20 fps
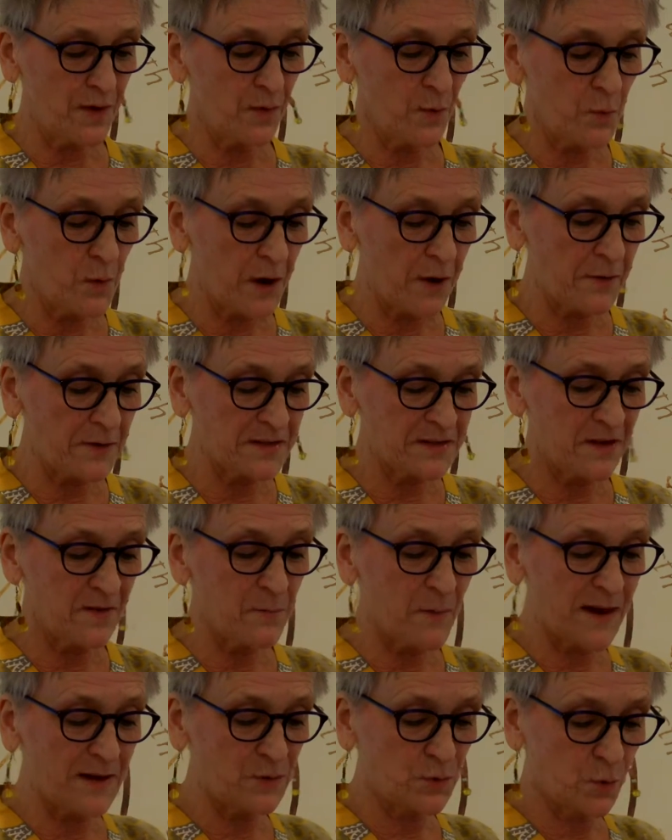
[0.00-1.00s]
in the wearings of
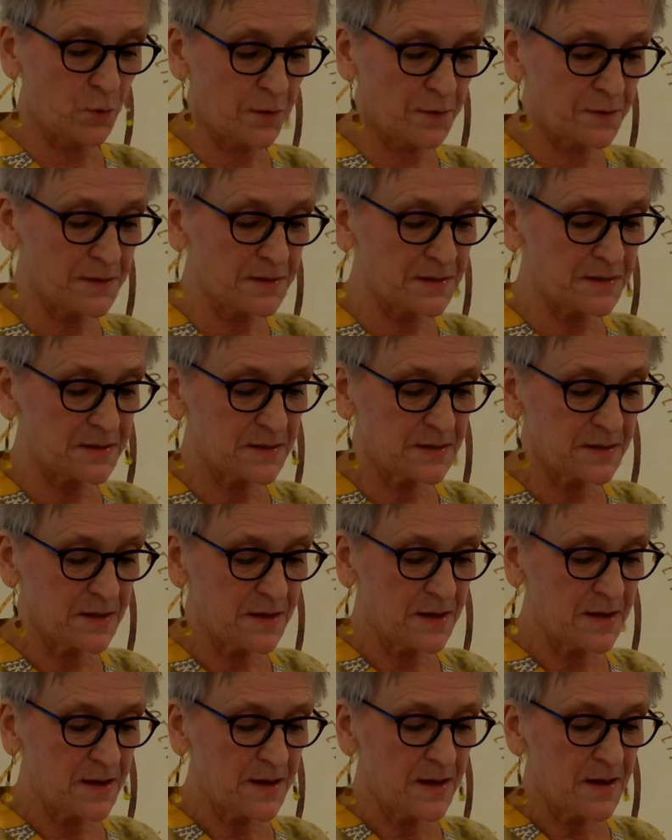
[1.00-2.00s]
my daughters,
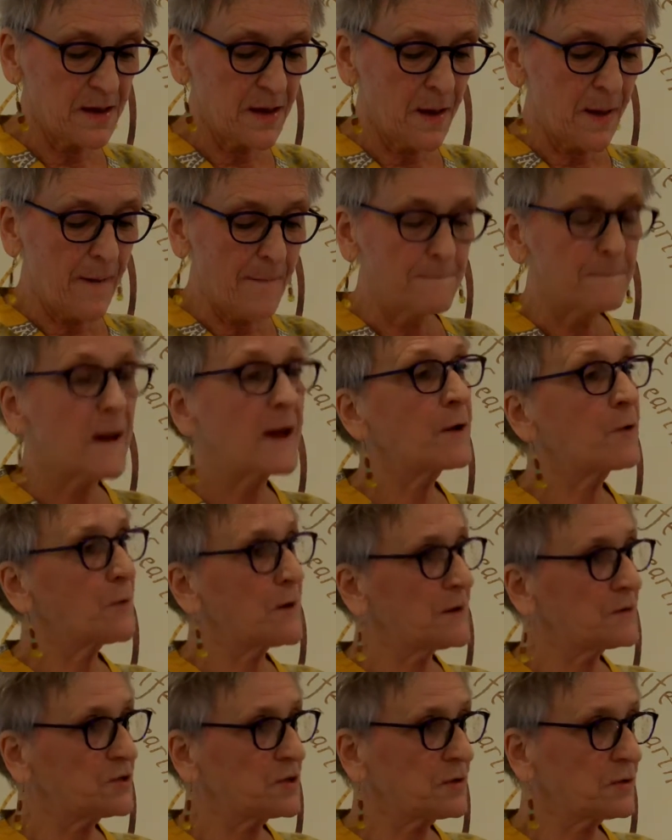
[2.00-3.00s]
my
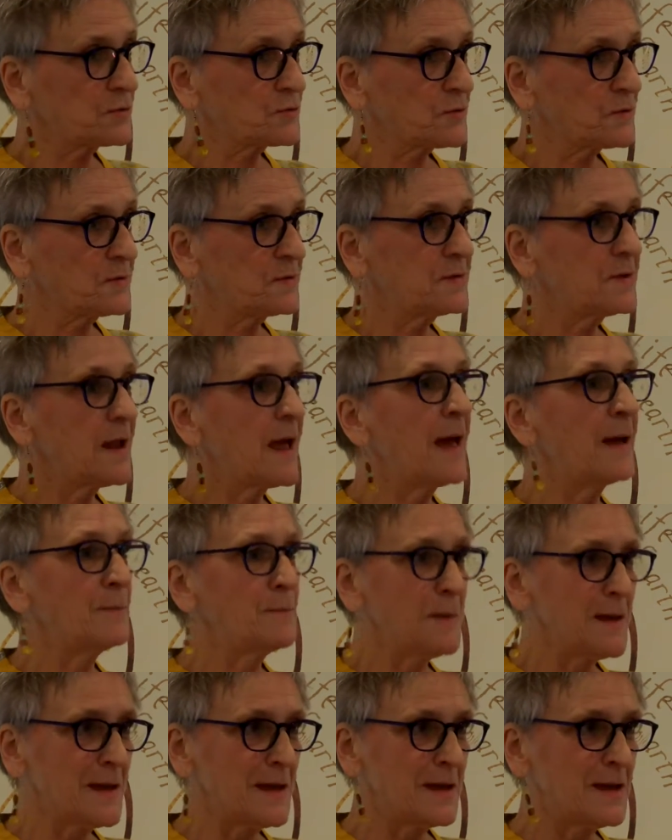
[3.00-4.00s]
grandchildren, and
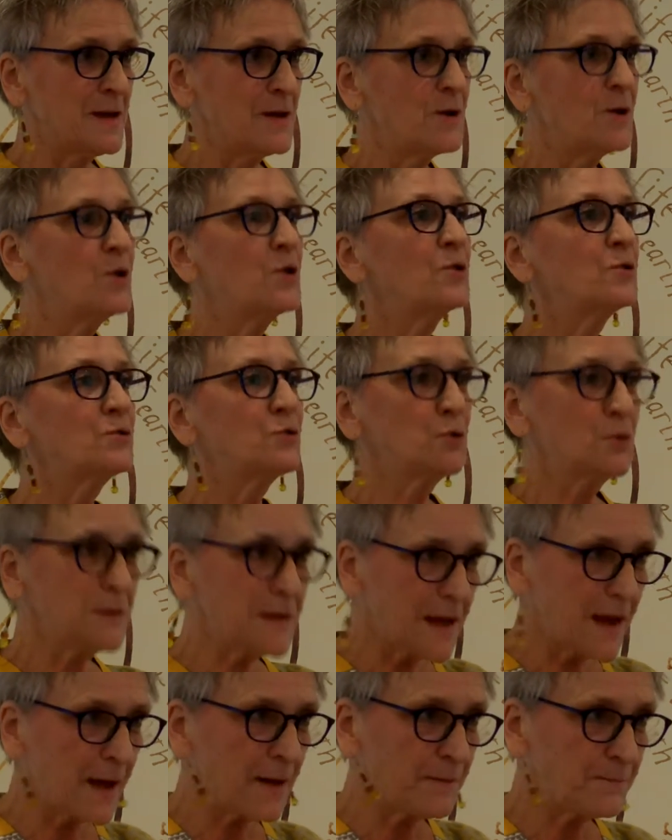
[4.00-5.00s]
me
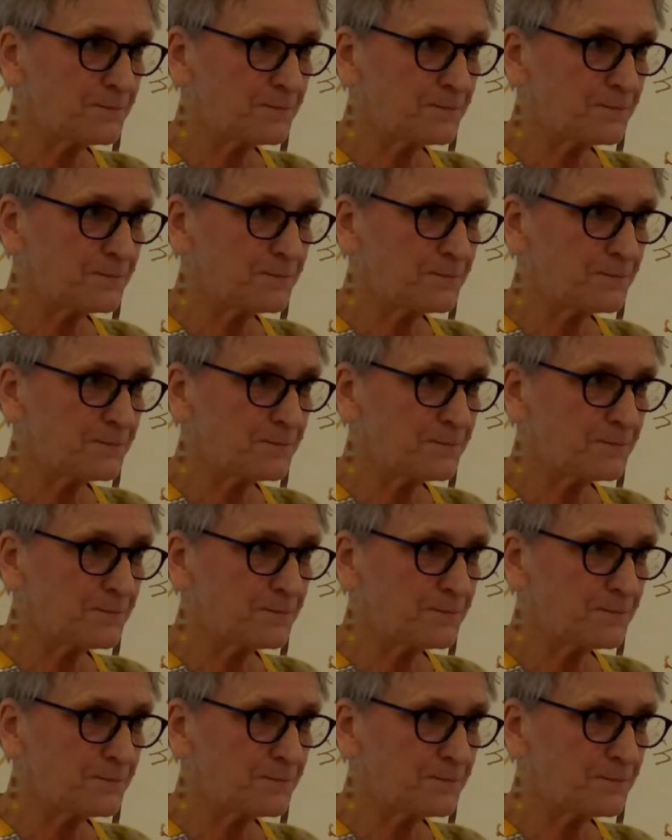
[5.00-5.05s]
today.